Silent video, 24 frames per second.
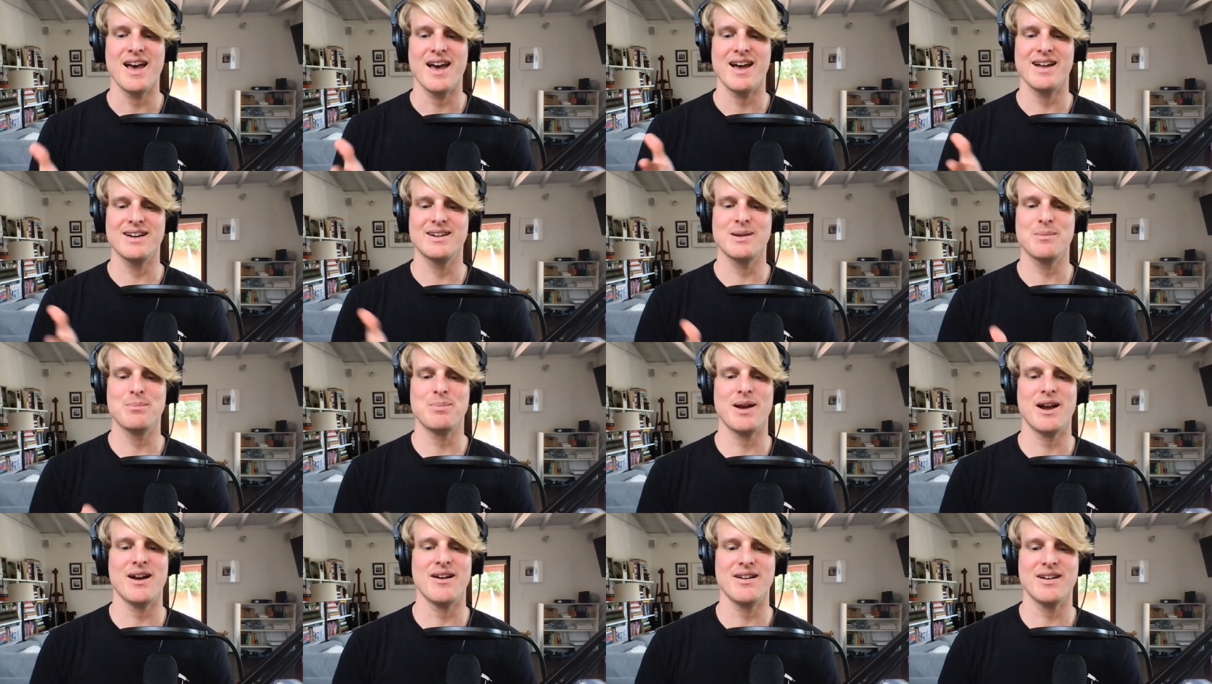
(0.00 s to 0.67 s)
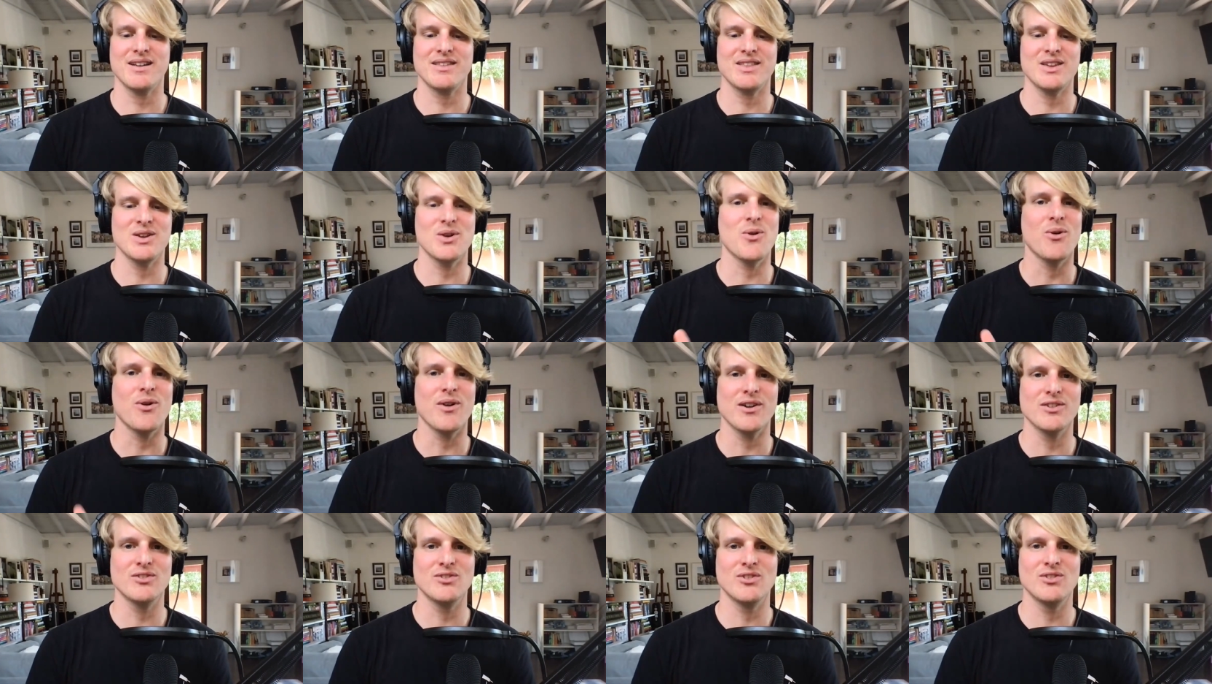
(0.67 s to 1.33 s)
and comparing the
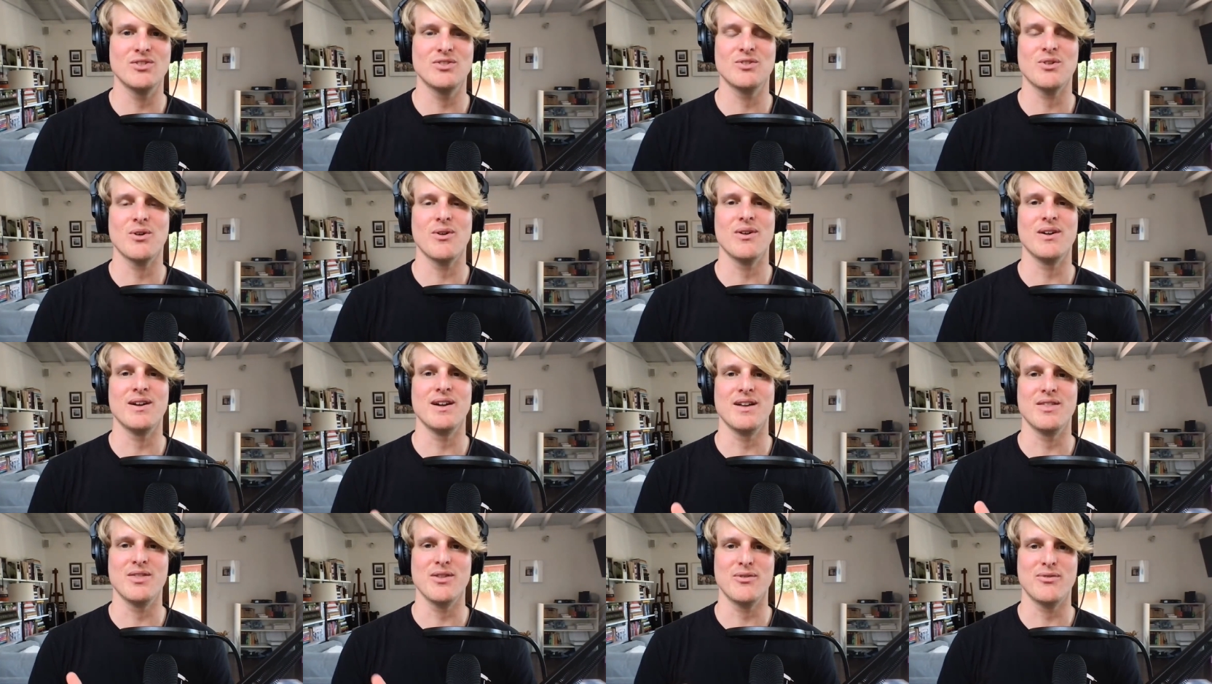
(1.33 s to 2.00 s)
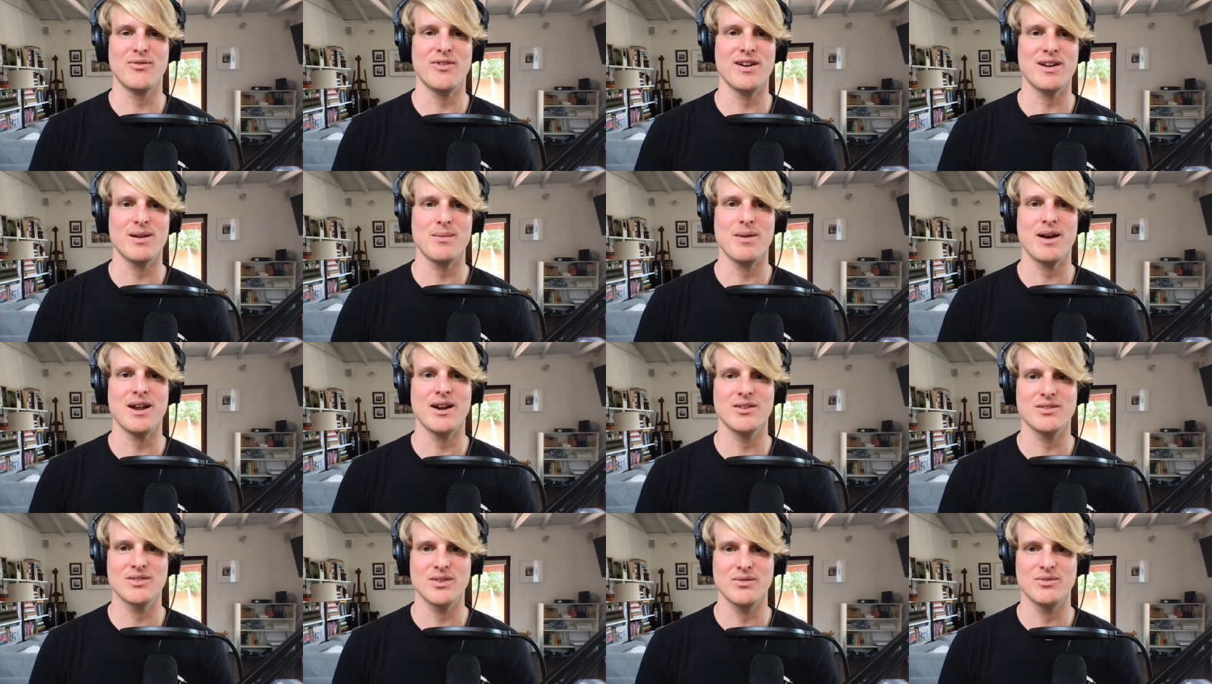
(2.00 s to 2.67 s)
origin story and the
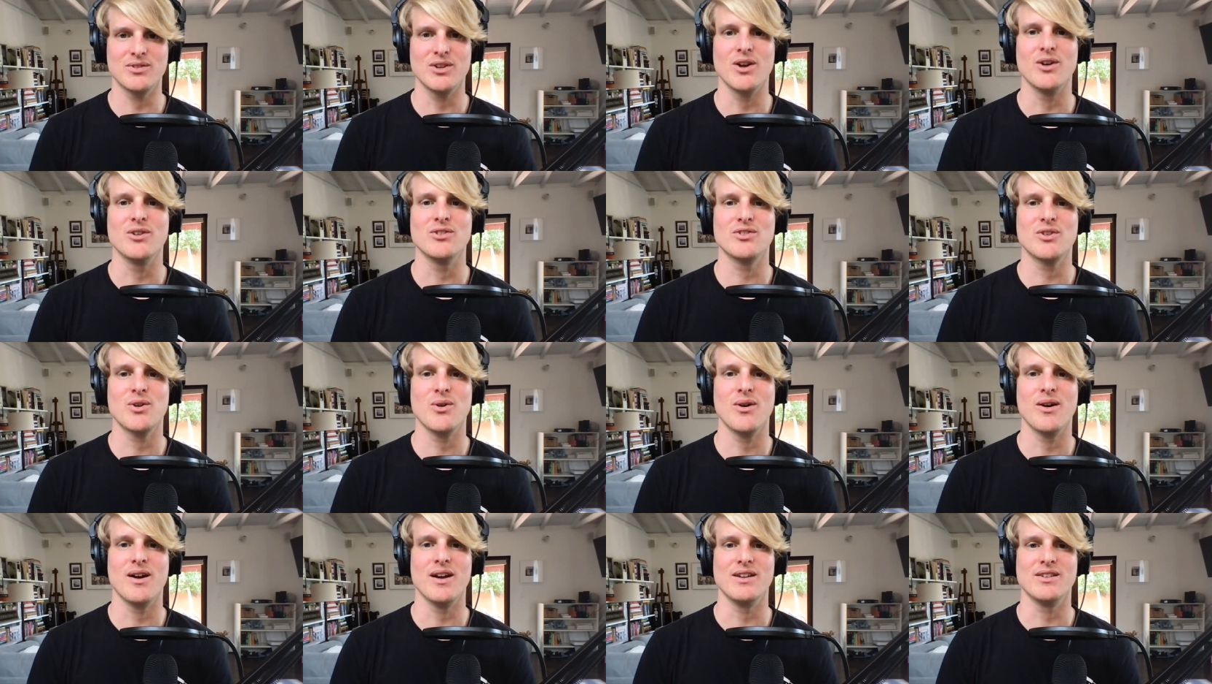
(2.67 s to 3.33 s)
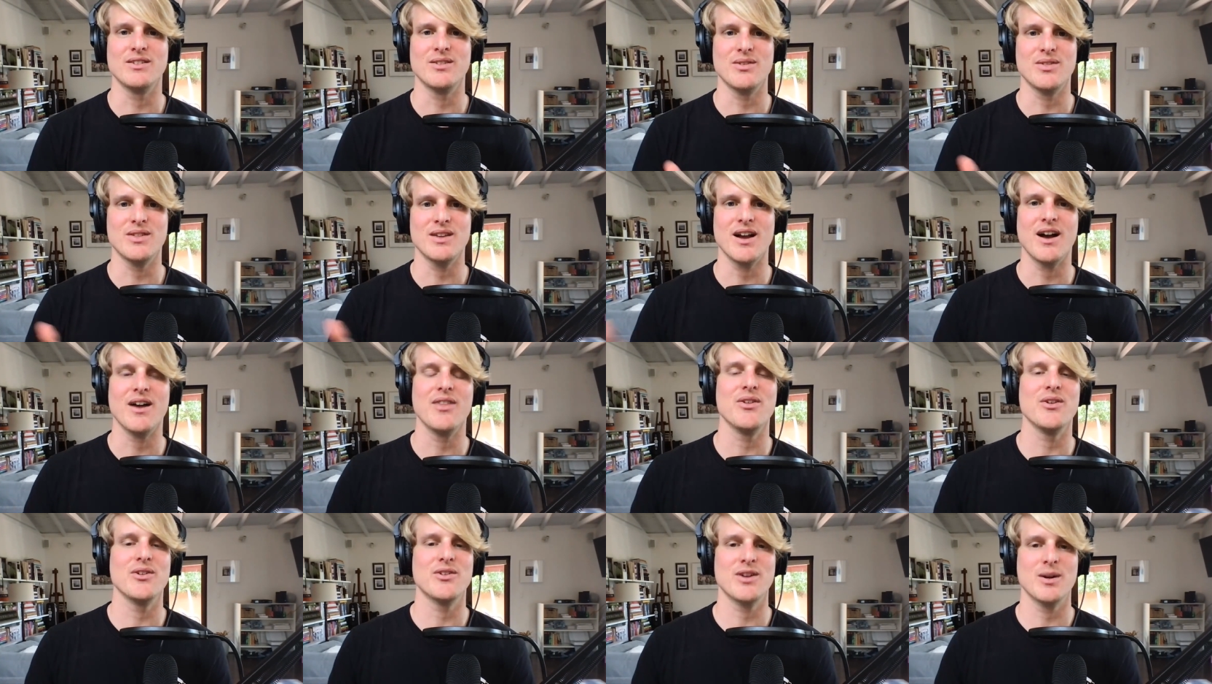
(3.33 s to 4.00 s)
fundamentals of Dogecoin to the
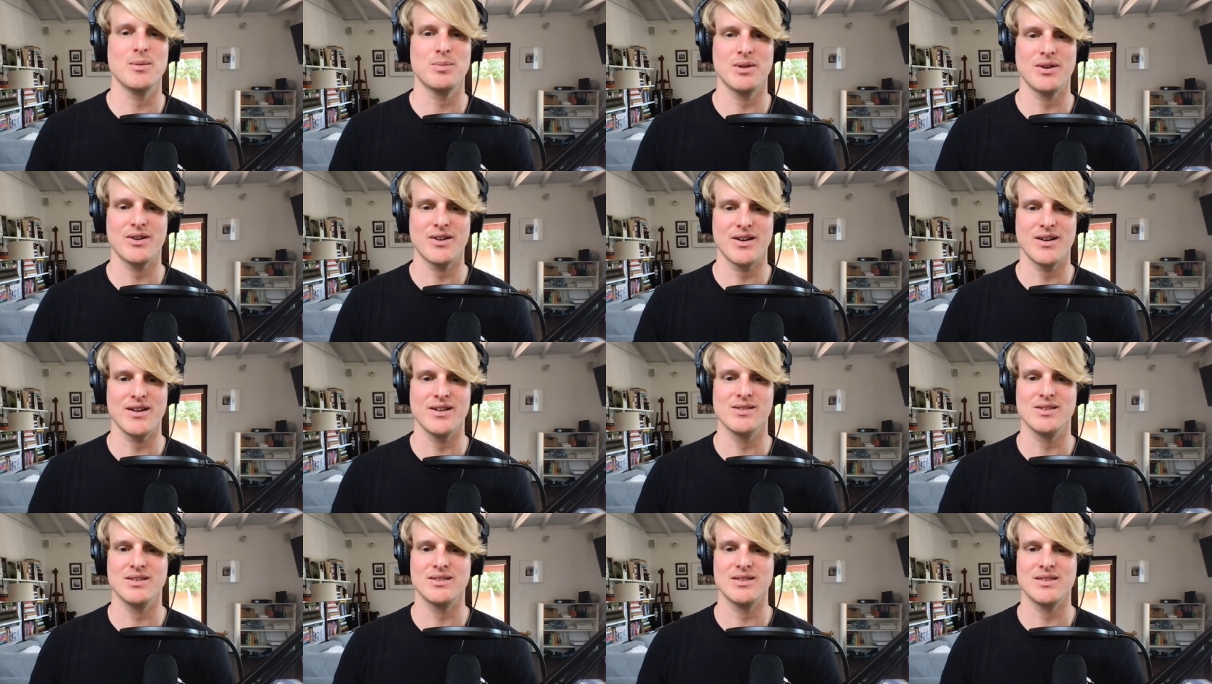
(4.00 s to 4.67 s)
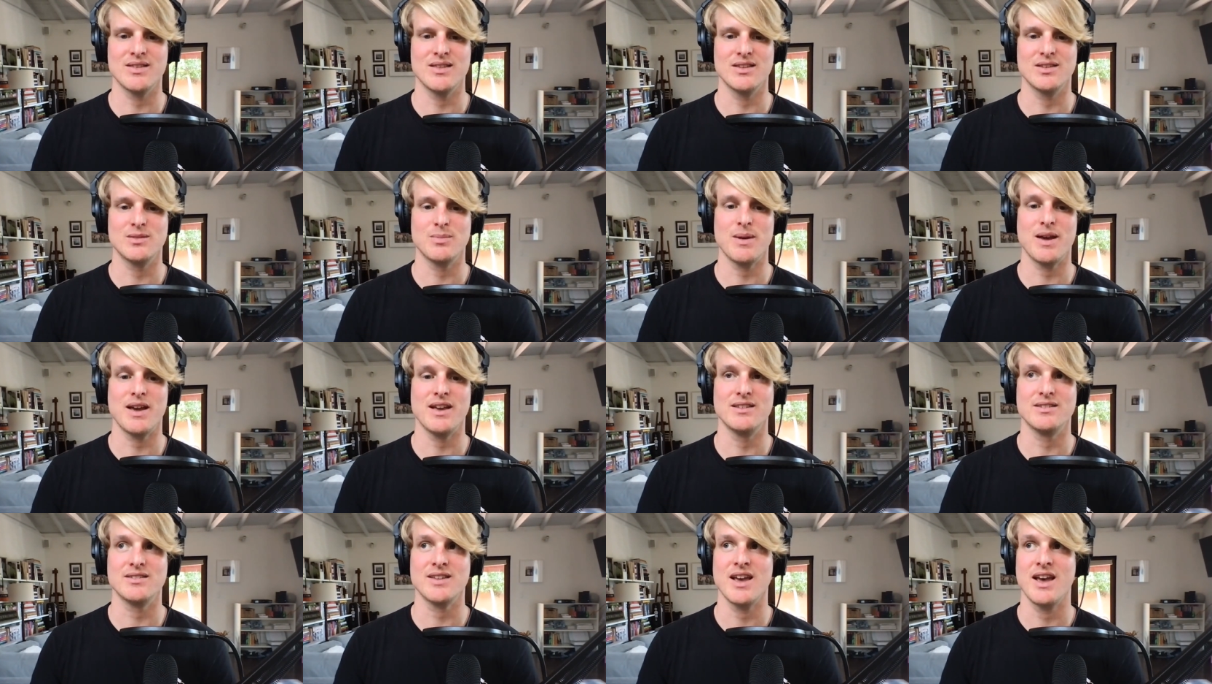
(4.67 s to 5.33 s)
other cryptocurrencies in the
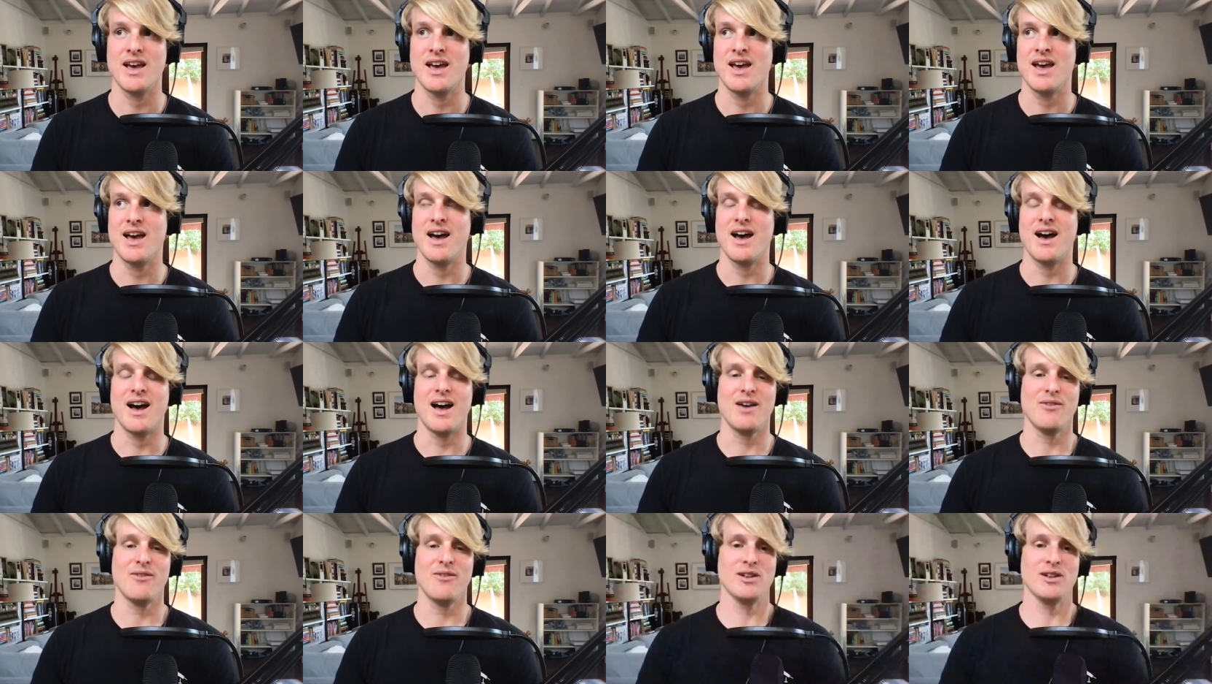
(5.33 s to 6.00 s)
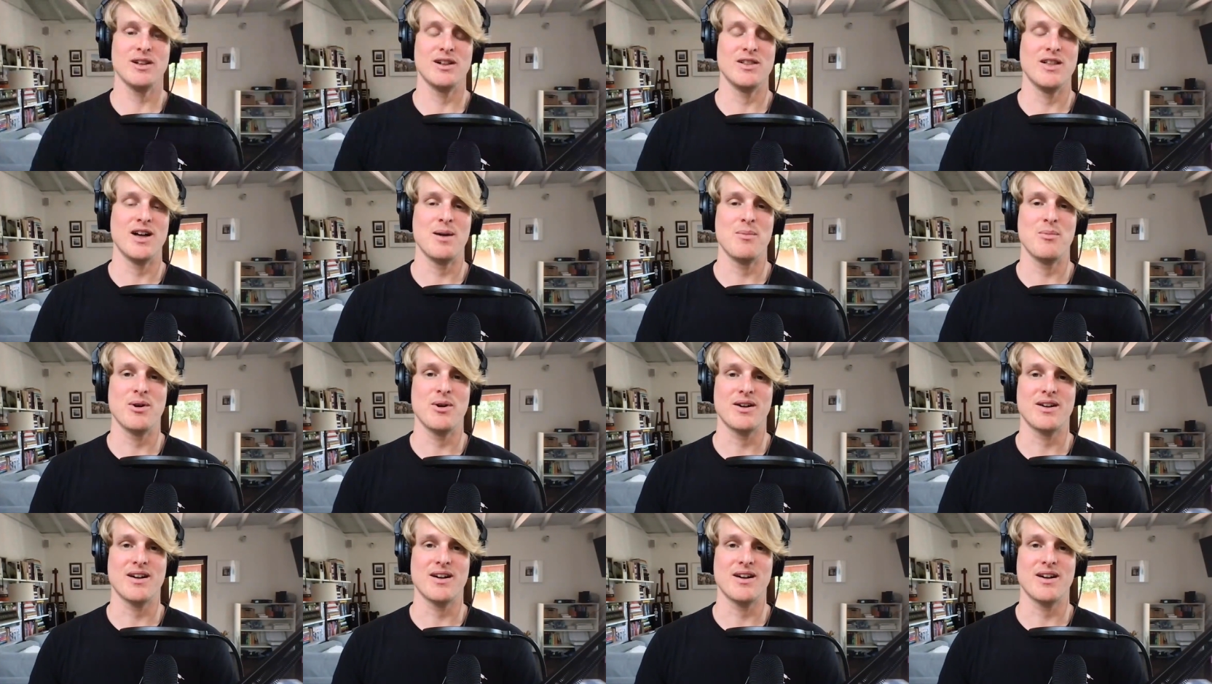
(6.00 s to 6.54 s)
space, I feel a lot more